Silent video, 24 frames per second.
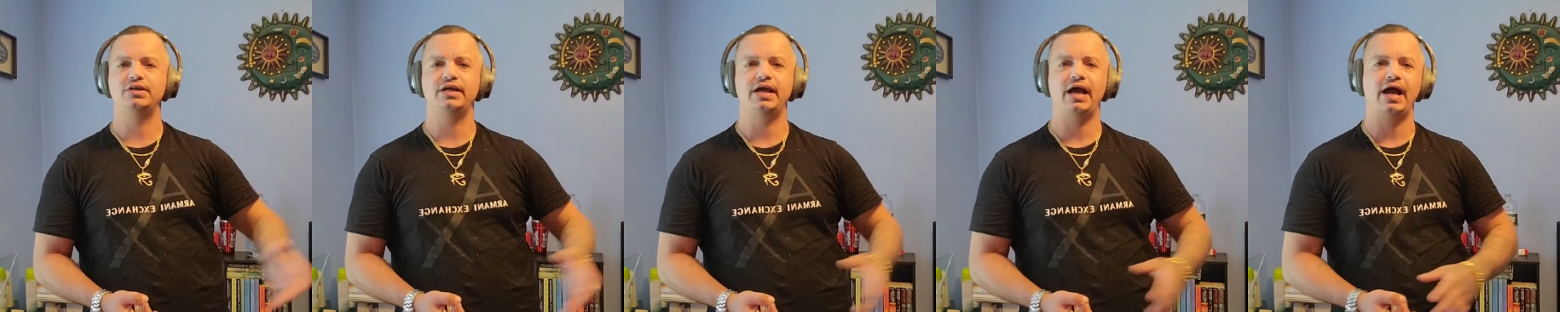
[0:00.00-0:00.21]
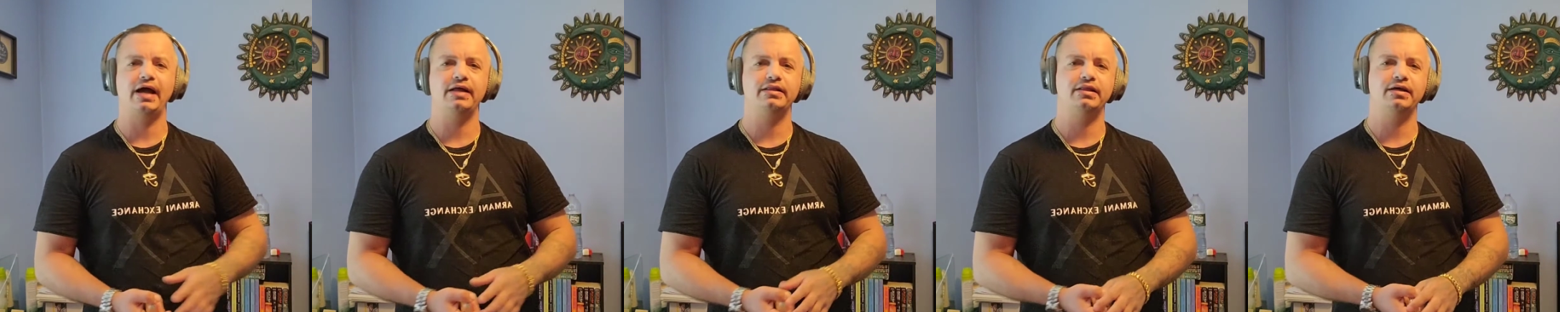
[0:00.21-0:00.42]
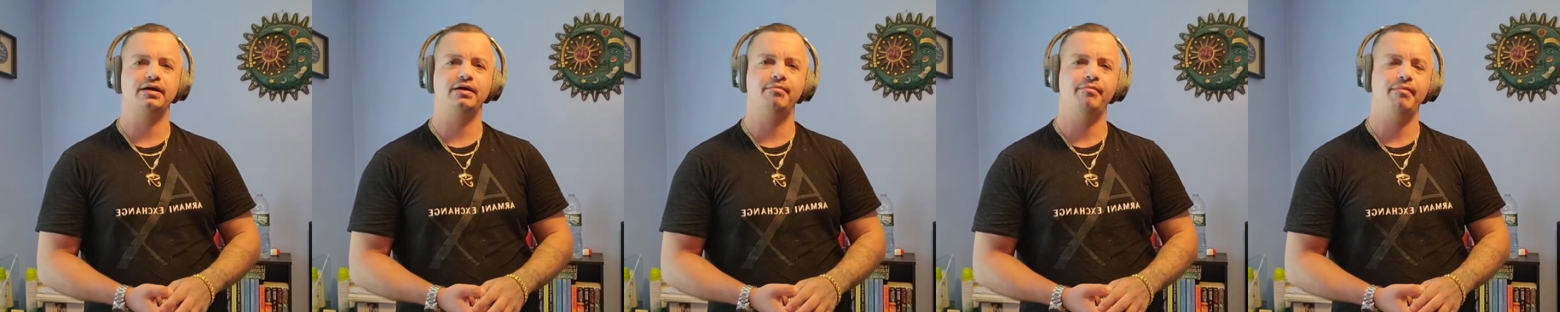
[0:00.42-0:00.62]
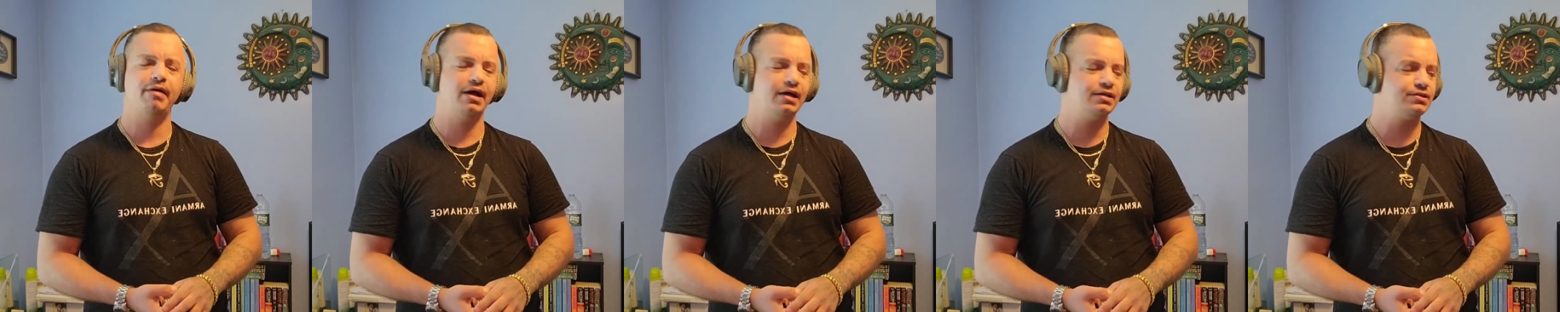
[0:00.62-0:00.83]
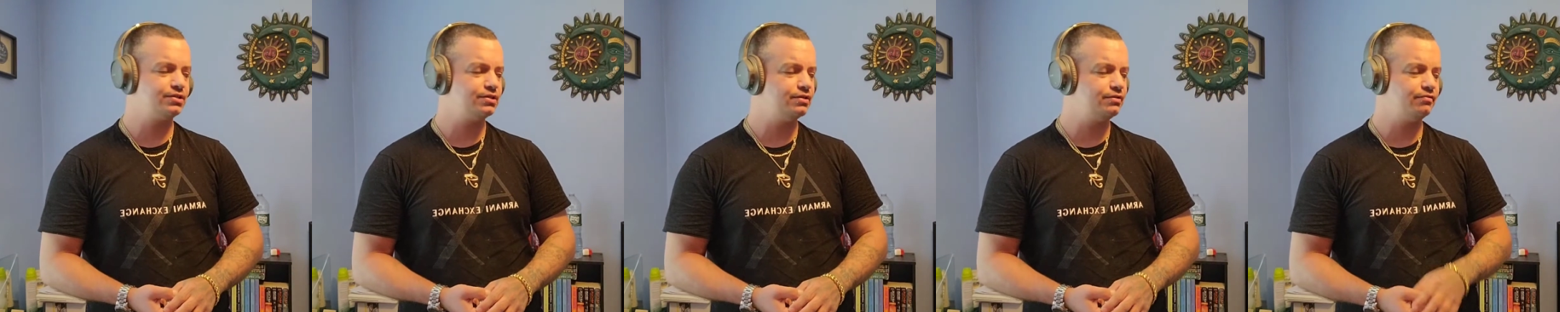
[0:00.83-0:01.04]
had their
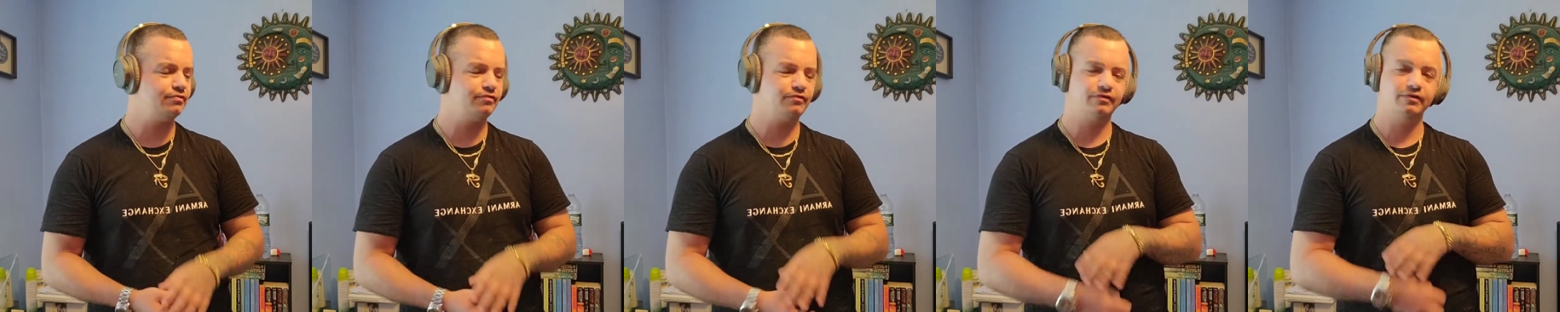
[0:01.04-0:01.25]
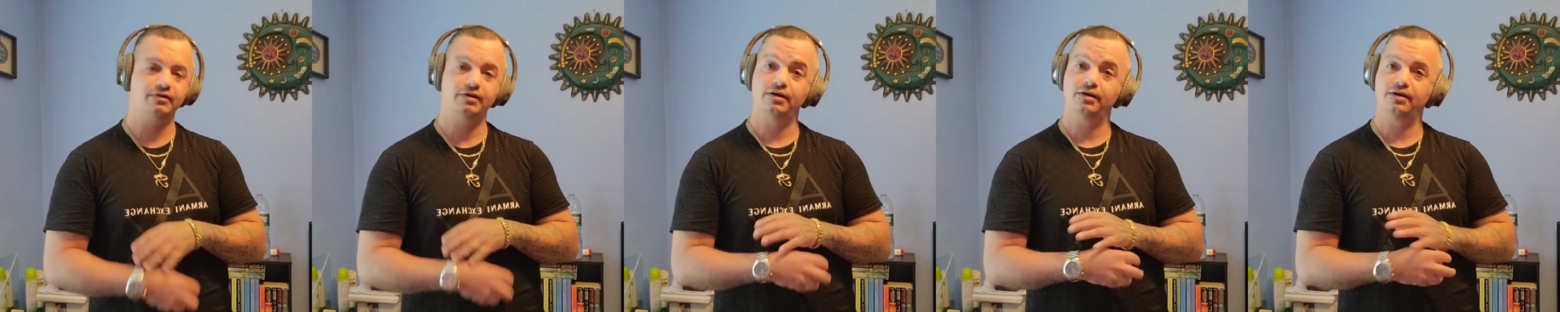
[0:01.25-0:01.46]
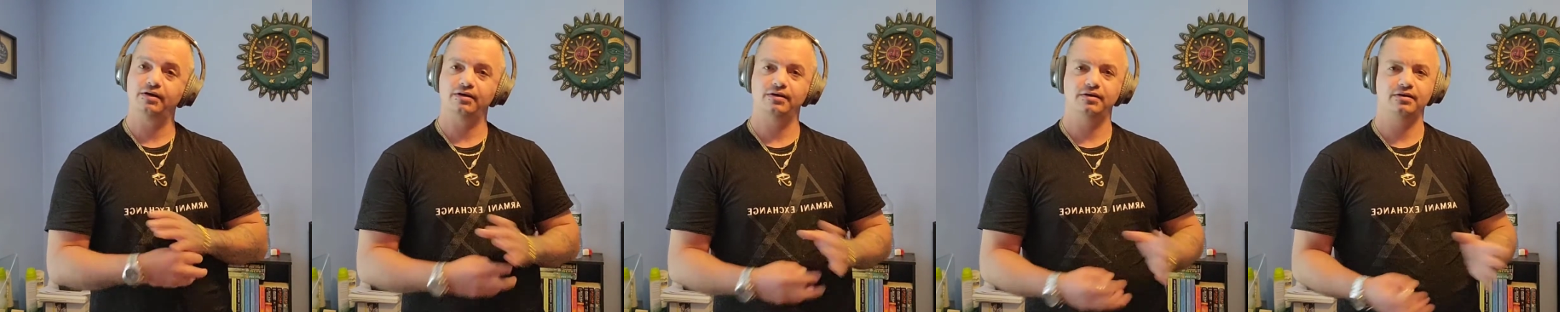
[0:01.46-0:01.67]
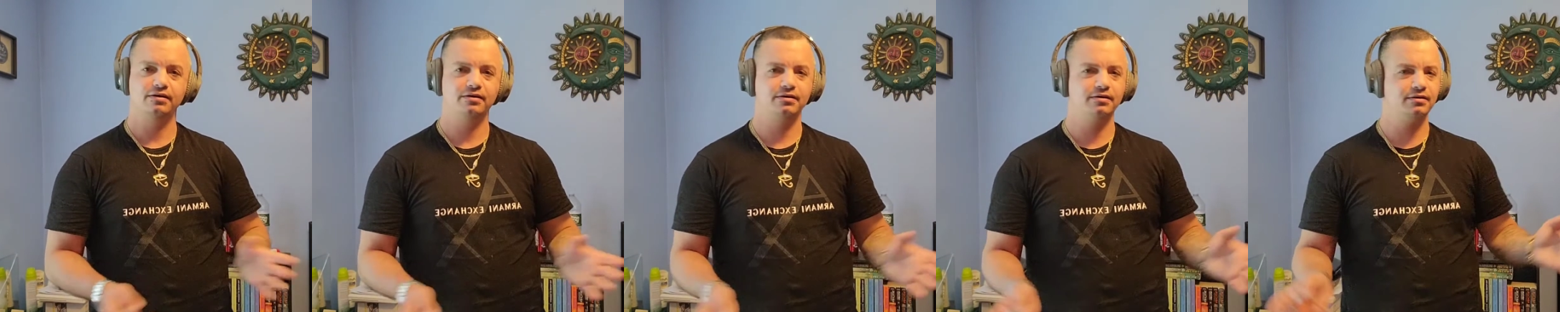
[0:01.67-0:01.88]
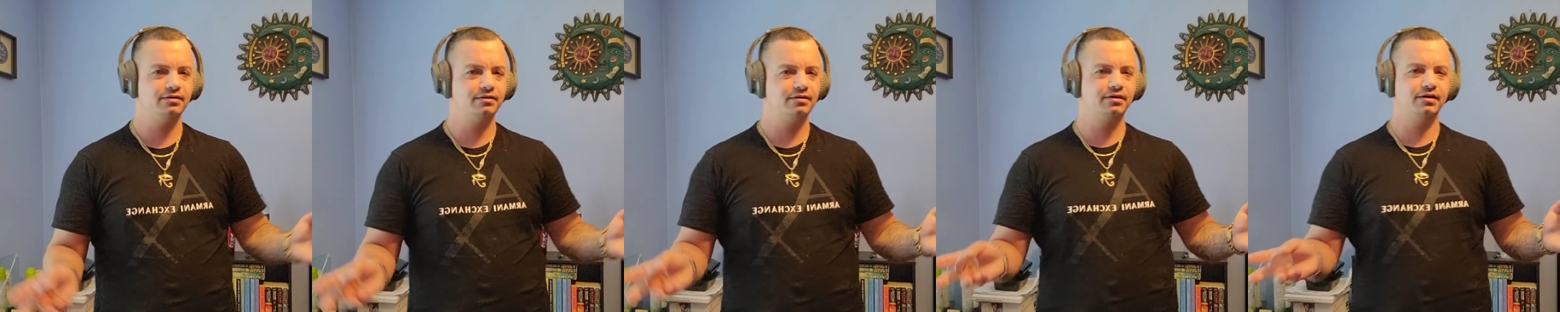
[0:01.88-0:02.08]
massive,
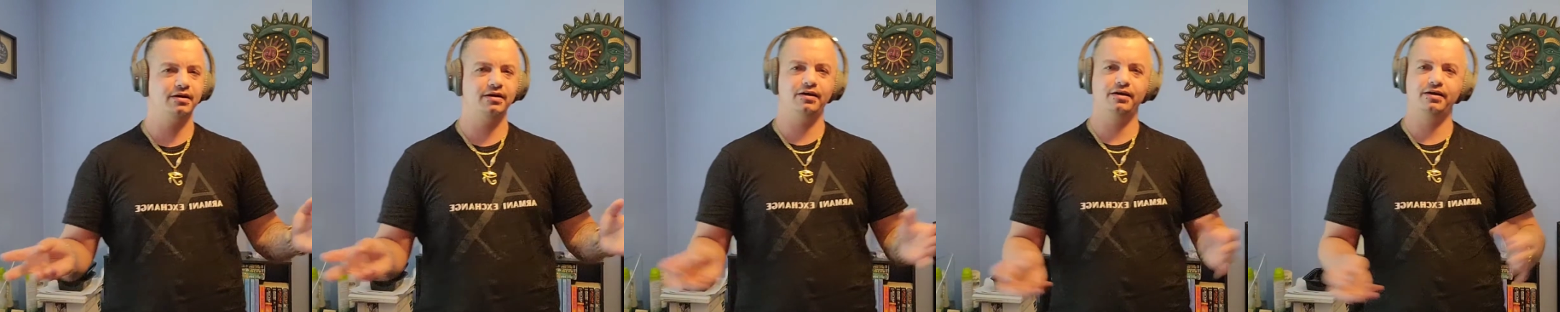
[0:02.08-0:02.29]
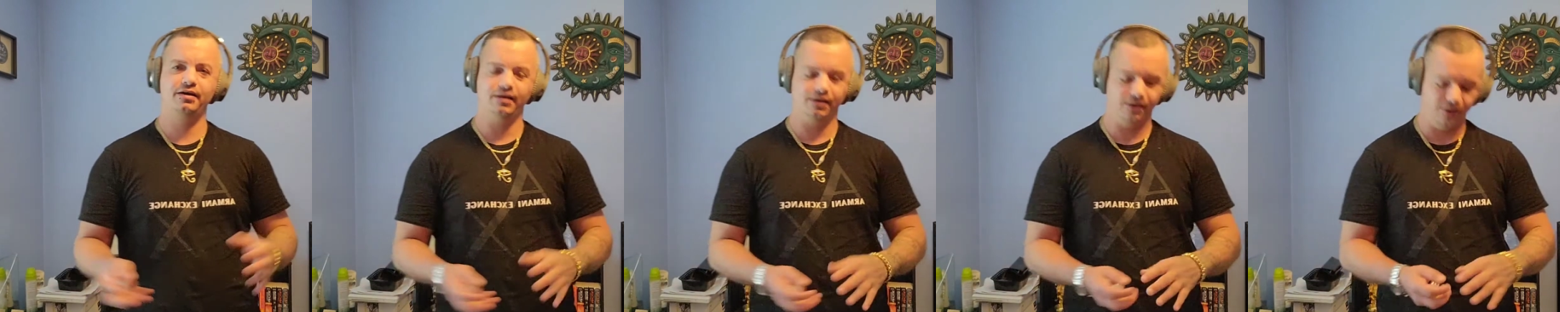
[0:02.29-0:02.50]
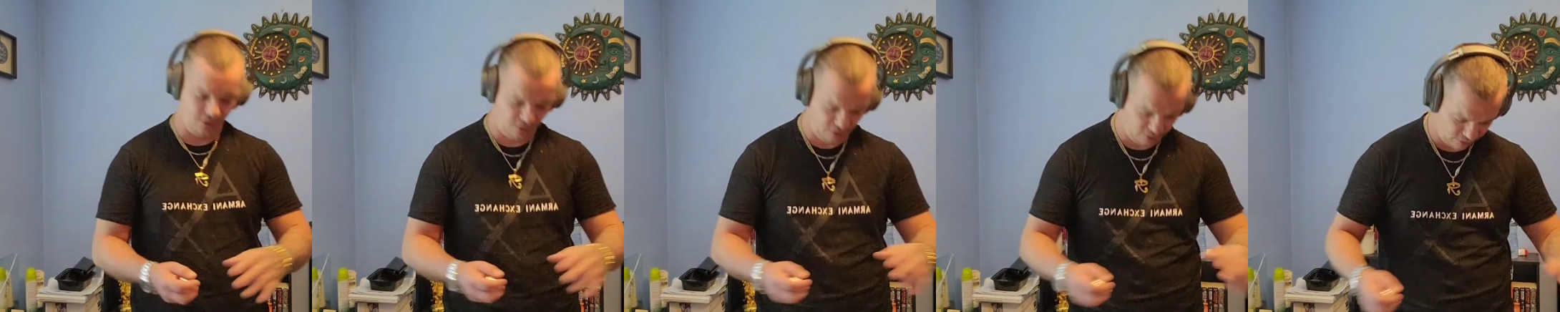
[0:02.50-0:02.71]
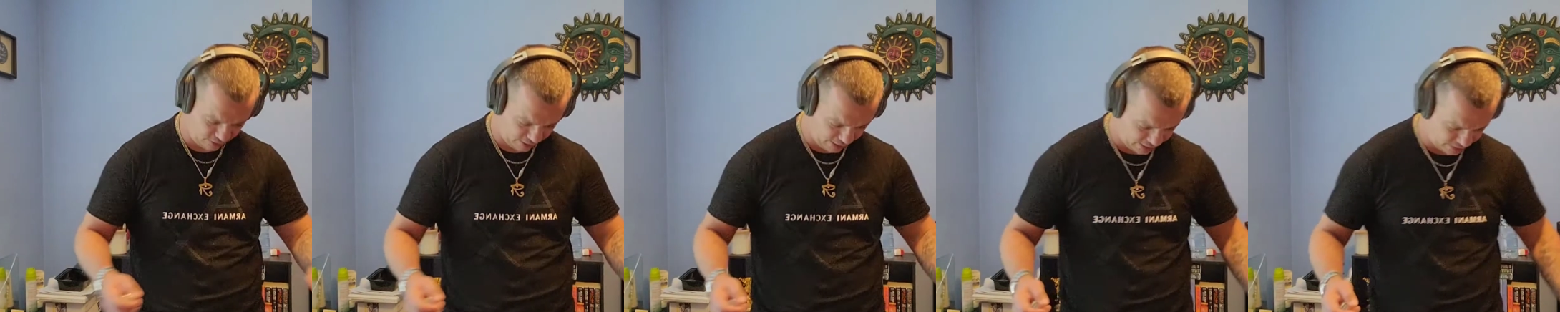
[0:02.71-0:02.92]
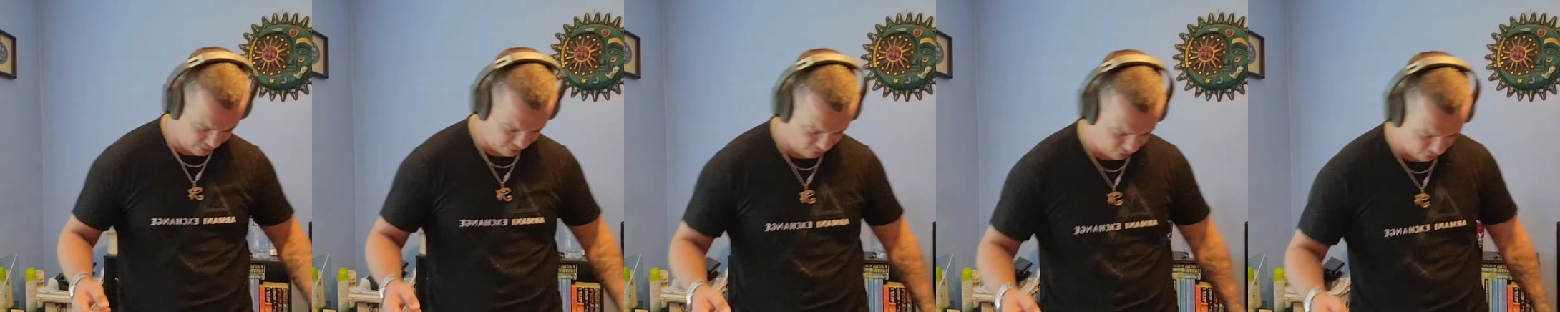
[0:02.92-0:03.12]
you know,
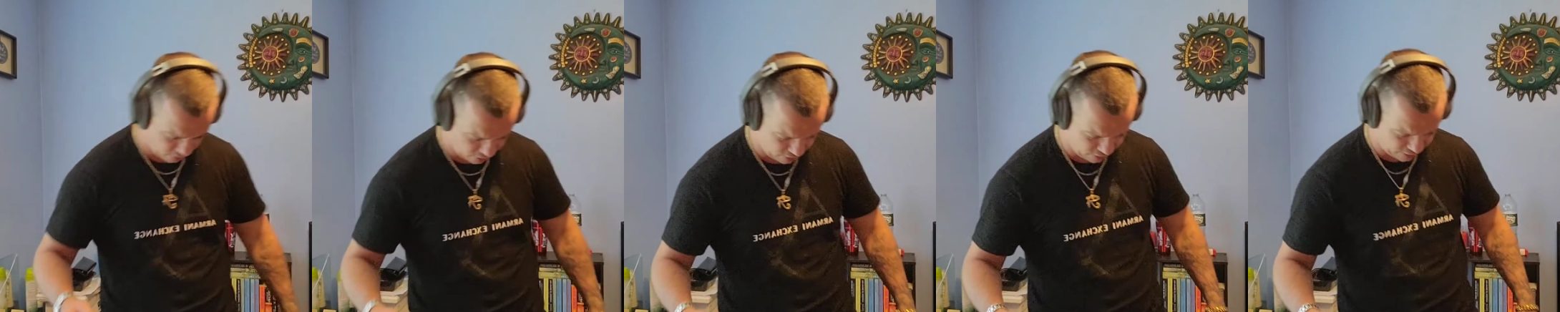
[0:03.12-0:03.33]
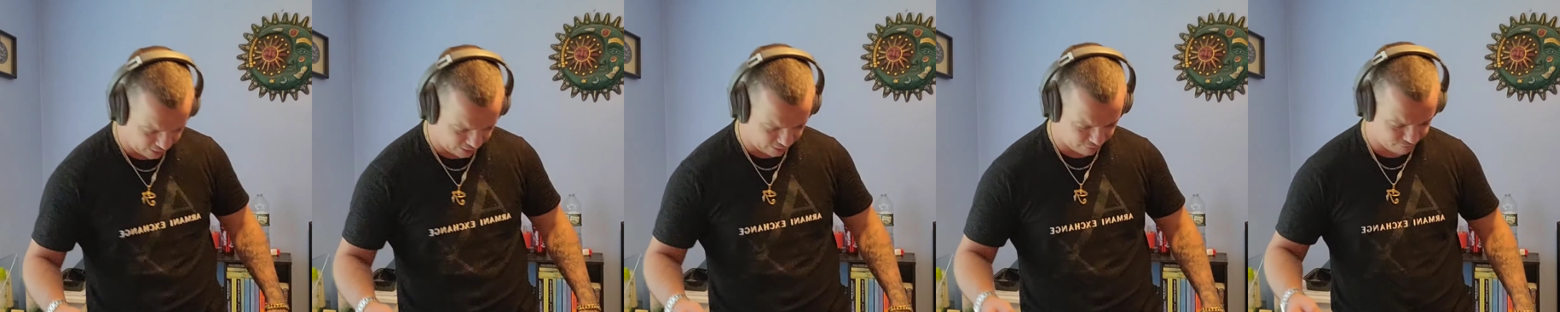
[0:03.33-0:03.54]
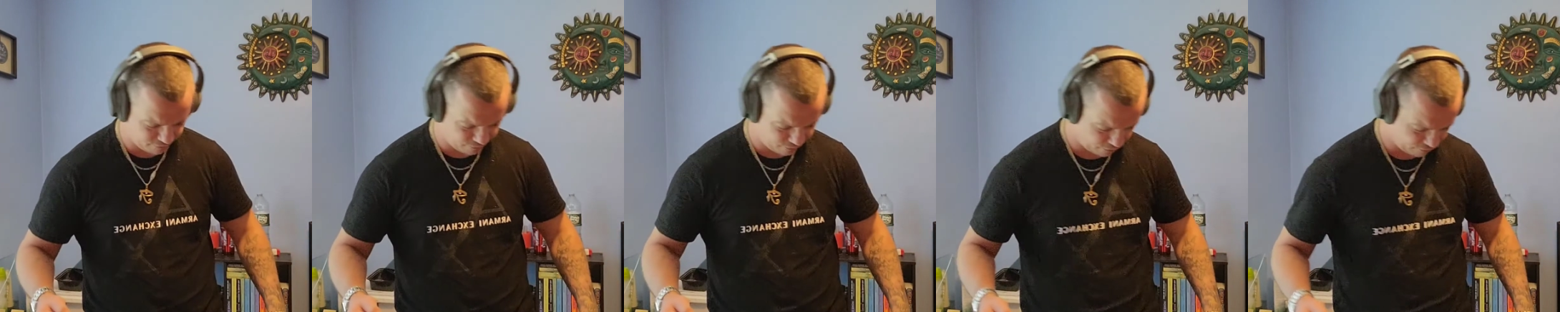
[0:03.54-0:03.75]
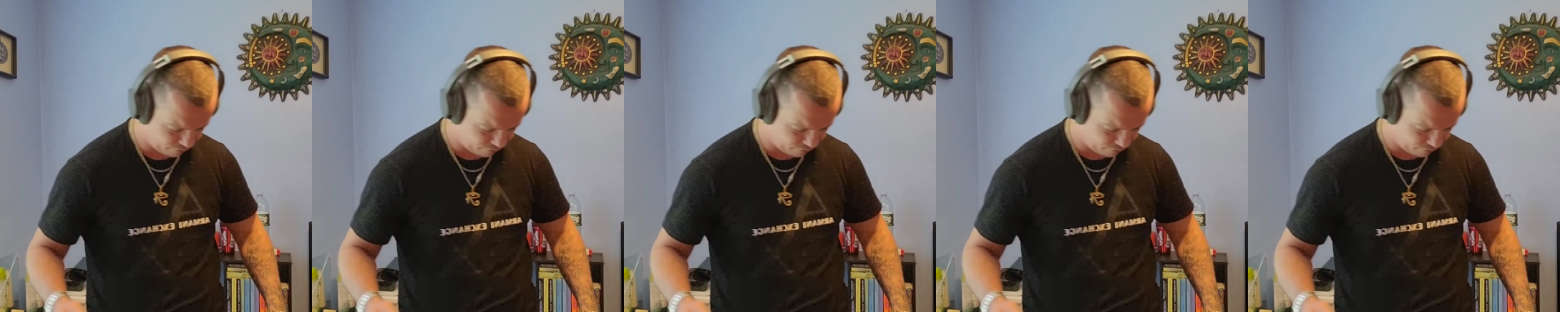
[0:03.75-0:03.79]
like hurting for